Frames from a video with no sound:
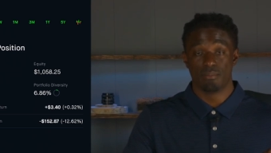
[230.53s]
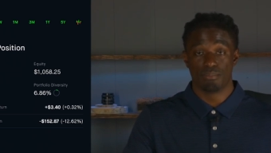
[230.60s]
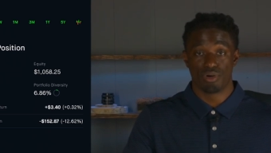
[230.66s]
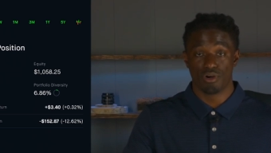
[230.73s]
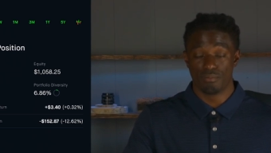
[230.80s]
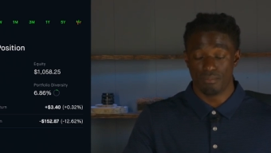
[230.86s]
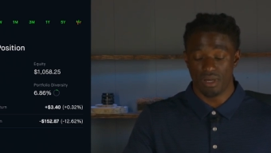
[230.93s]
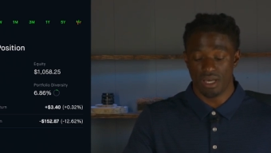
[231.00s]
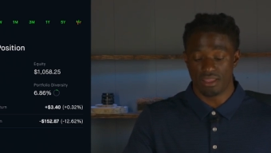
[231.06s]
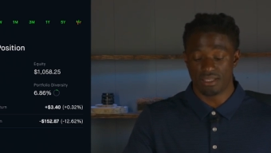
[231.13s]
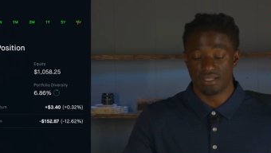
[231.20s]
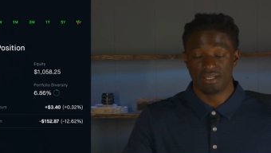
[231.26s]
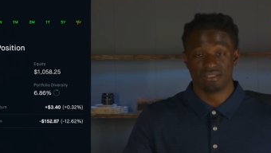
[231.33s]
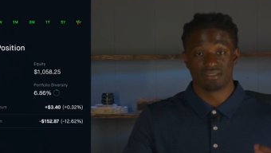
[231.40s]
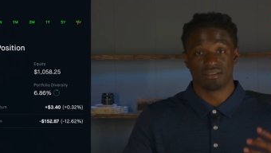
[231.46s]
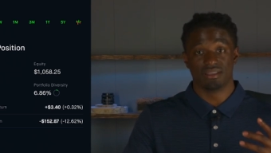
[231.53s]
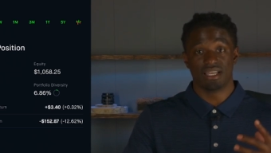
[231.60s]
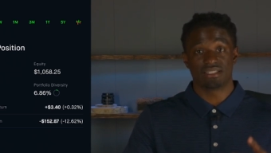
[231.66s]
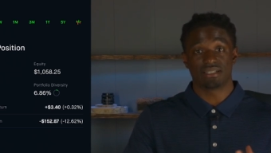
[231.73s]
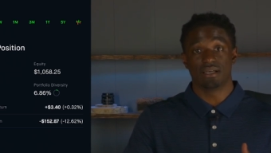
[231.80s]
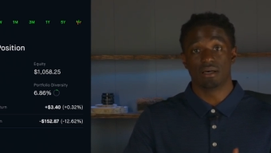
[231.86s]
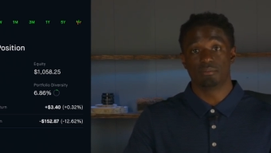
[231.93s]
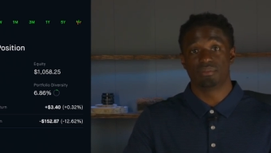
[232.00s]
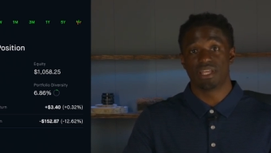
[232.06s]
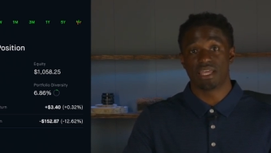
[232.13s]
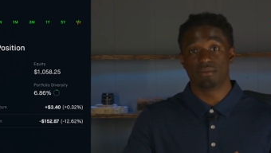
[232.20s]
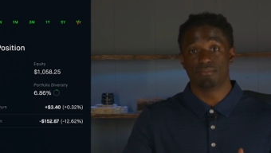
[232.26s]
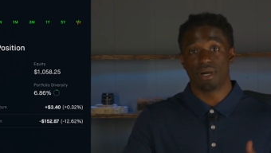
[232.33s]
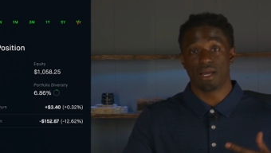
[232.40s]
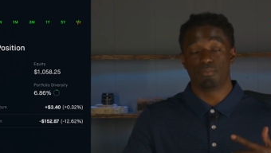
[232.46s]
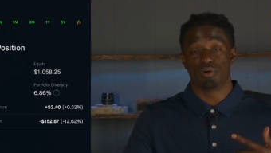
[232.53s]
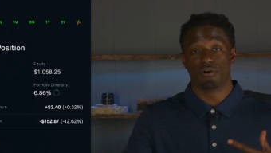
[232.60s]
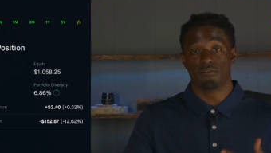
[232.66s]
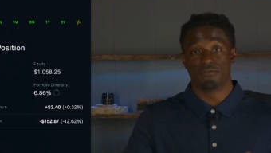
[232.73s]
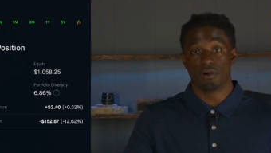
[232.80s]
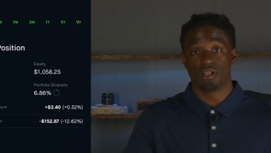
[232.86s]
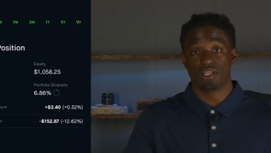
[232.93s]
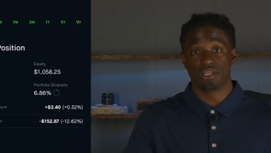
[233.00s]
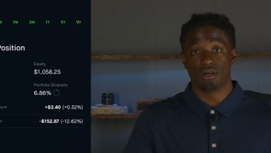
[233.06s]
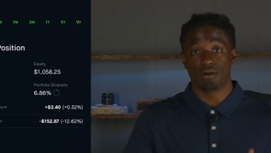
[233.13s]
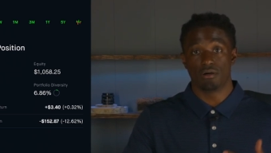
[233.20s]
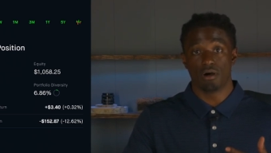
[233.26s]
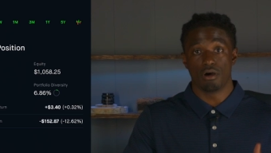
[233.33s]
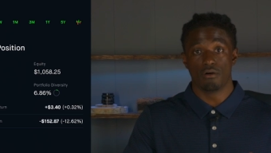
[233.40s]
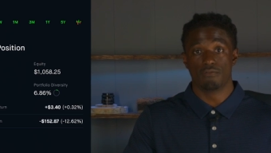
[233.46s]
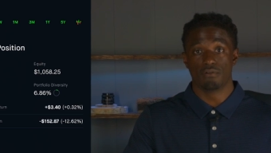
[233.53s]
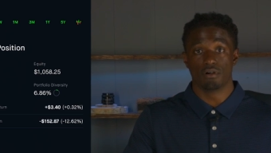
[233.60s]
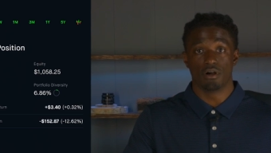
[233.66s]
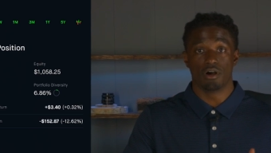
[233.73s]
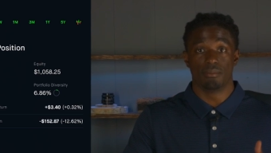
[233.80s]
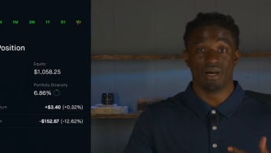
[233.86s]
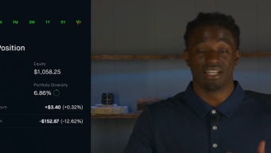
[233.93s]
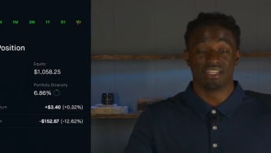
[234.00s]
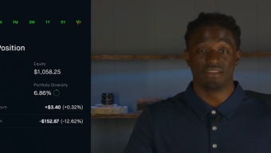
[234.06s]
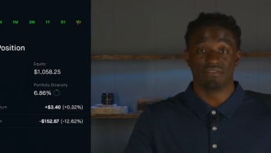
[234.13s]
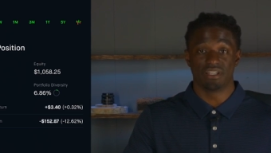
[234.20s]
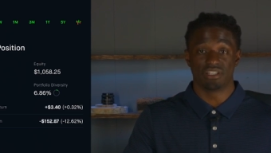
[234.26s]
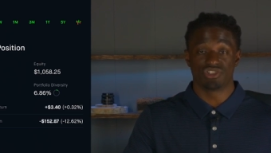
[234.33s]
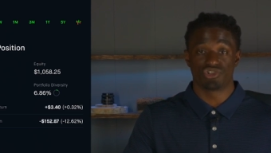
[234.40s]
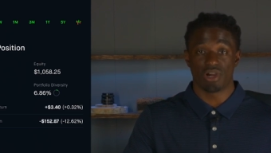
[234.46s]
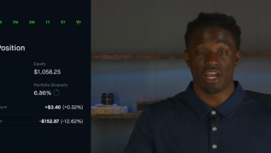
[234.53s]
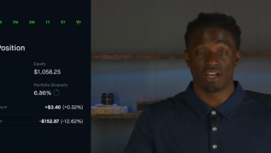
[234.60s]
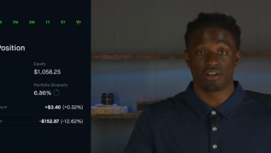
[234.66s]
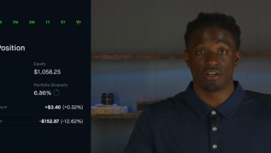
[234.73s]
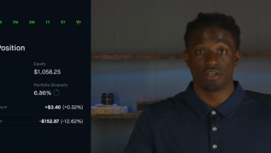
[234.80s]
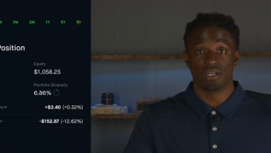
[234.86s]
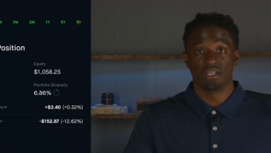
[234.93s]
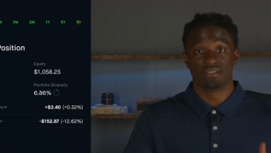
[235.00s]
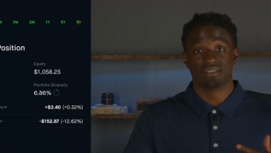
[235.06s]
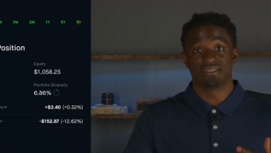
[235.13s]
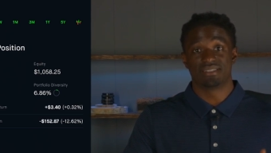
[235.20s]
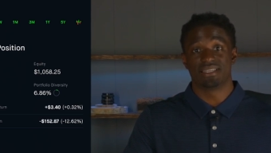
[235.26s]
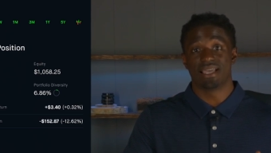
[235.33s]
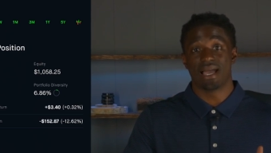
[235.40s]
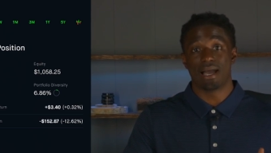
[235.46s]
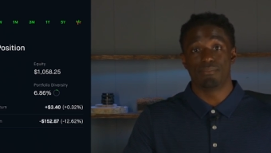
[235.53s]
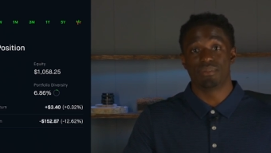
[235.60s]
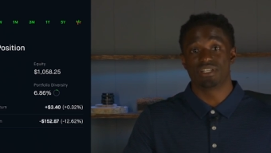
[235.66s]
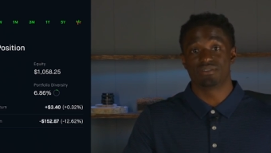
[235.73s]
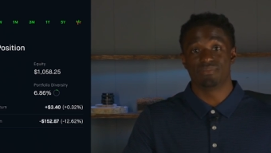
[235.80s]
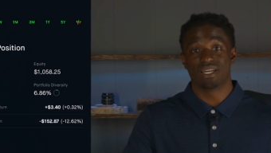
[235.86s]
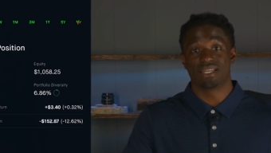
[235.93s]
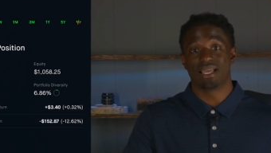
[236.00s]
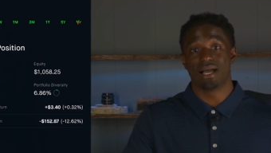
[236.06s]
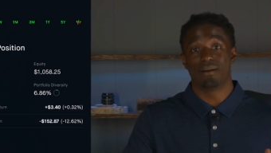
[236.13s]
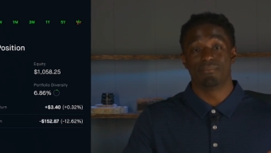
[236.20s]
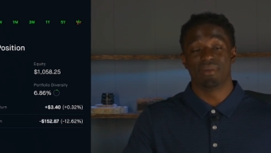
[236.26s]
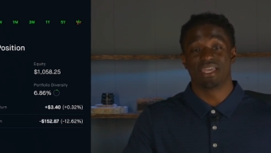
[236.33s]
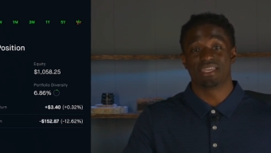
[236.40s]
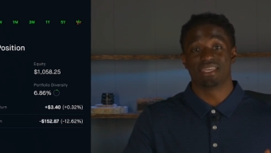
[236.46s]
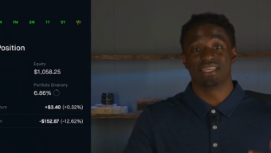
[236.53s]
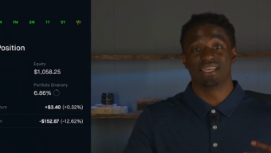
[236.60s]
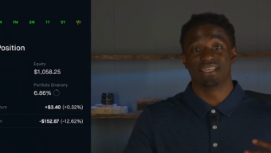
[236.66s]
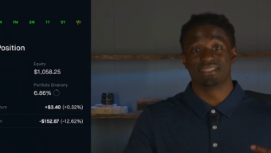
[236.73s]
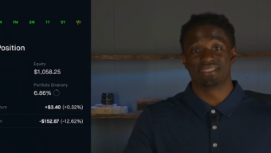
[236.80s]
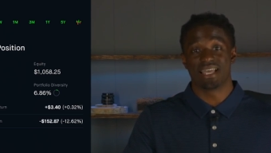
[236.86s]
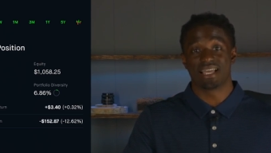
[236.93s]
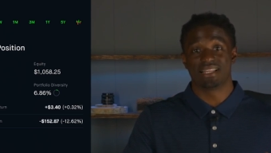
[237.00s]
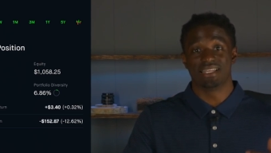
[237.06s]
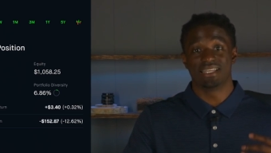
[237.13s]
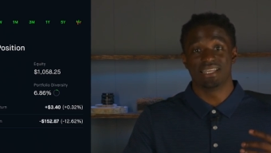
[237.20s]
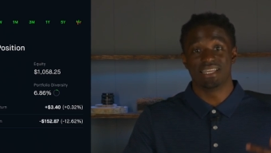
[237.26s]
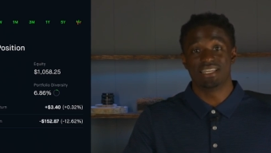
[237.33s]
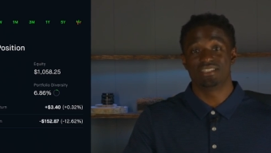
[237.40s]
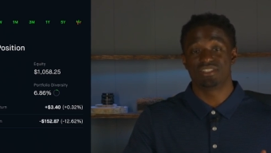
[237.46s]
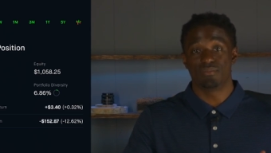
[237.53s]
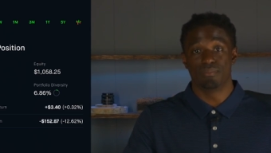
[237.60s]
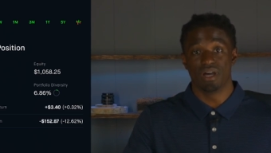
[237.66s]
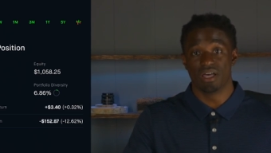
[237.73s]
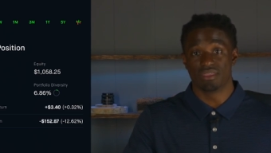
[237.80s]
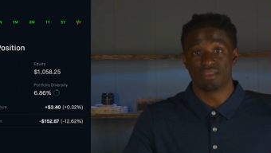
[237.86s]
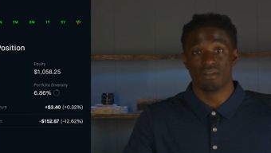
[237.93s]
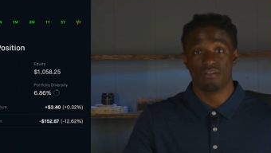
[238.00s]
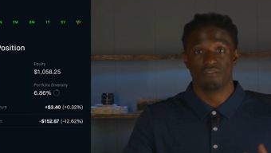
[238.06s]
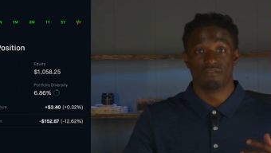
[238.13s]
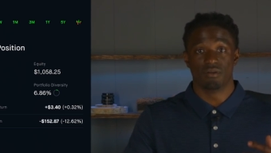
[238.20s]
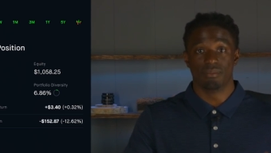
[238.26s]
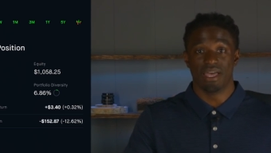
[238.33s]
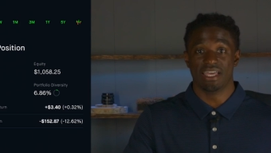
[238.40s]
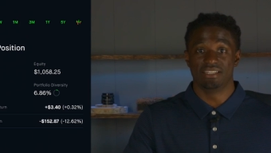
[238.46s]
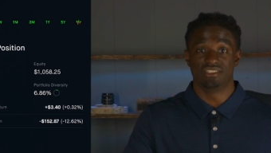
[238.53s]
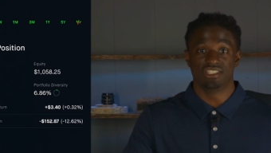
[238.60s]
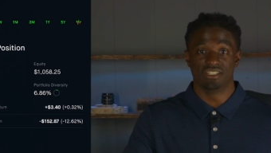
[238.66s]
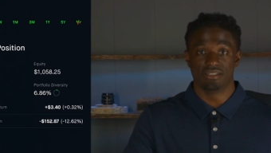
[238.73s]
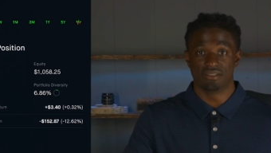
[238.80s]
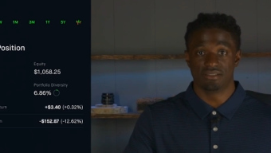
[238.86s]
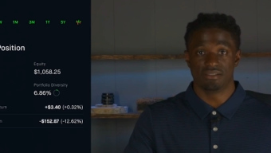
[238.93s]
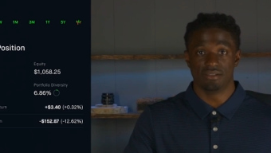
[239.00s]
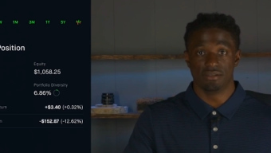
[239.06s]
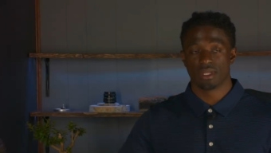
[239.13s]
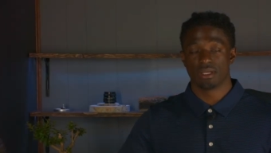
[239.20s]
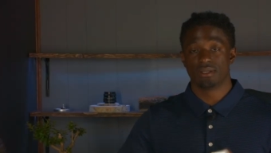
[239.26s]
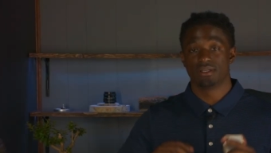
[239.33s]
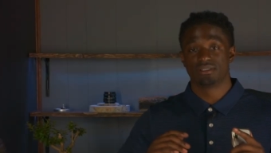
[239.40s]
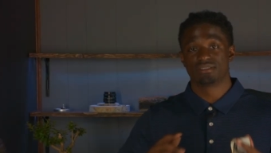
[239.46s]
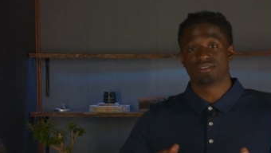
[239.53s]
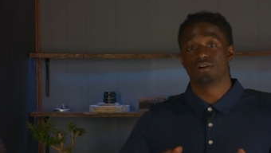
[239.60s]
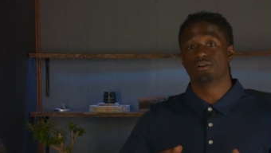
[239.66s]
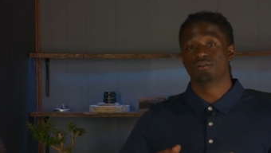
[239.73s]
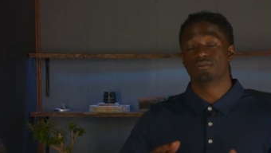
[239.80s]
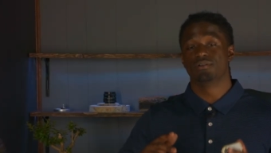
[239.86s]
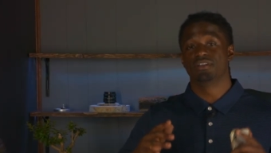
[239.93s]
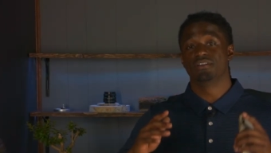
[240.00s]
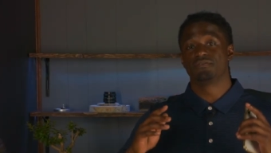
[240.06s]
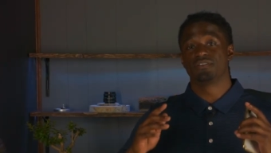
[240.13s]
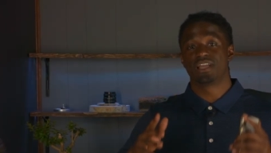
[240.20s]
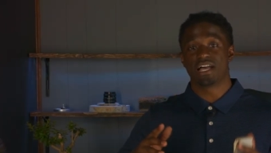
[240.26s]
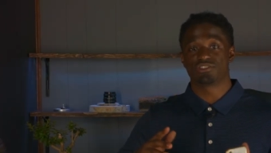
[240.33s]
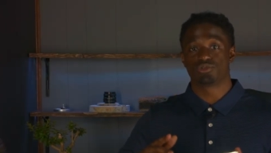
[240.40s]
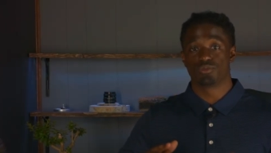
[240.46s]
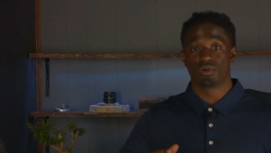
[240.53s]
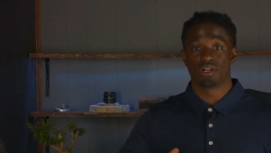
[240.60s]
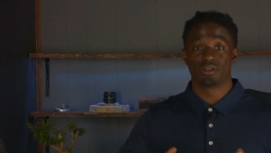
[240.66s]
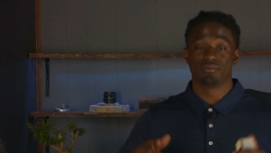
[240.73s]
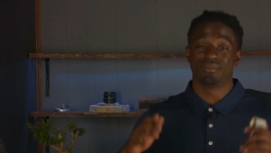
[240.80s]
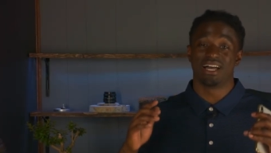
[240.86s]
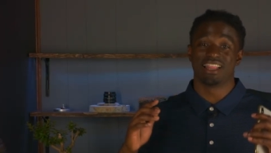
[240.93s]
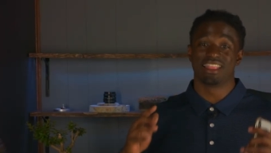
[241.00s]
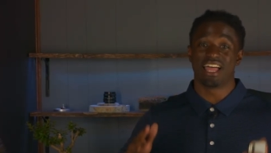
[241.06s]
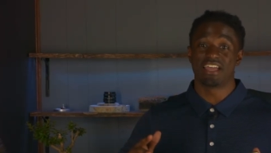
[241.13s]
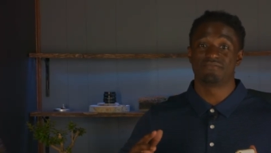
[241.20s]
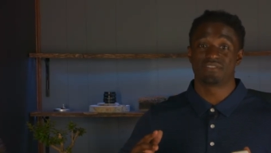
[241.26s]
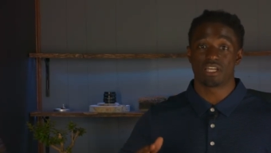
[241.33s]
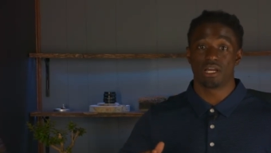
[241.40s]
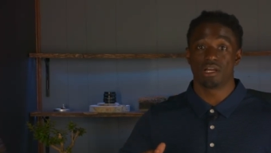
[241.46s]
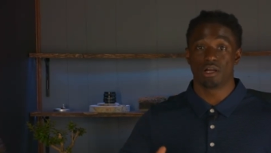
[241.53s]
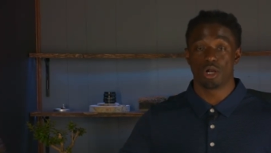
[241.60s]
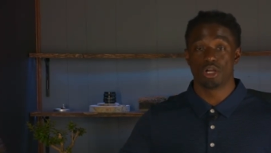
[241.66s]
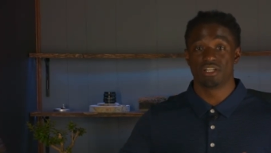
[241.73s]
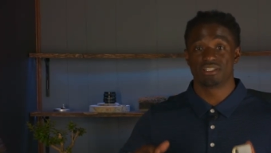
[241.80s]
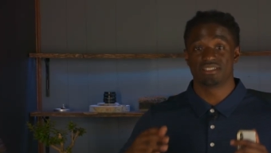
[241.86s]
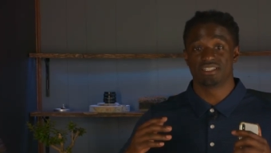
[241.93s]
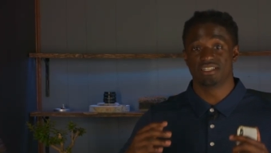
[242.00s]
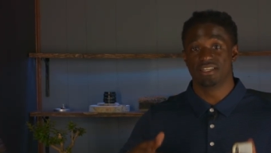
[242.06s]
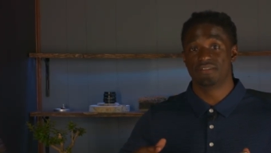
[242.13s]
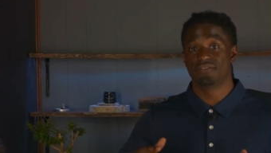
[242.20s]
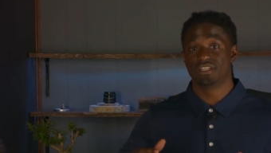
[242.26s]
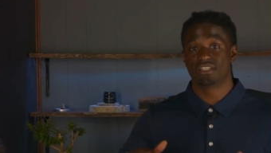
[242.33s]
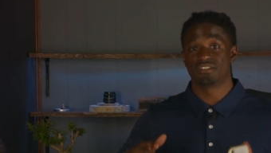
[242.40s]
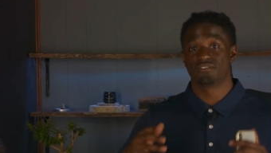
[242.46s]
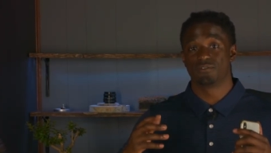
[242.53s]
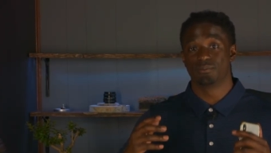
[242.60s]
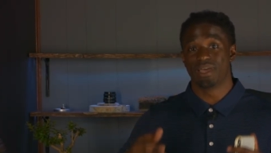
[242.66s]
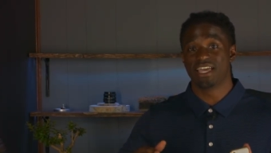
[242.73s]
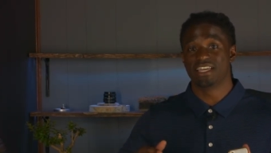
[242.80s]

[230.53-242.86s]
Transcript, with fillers: per month. So let's update my portfolio over on my dividend tracker to see how much money I'm making exactly each month from AGNC. So if you guys were wondering, my lifetime earnings and dividends from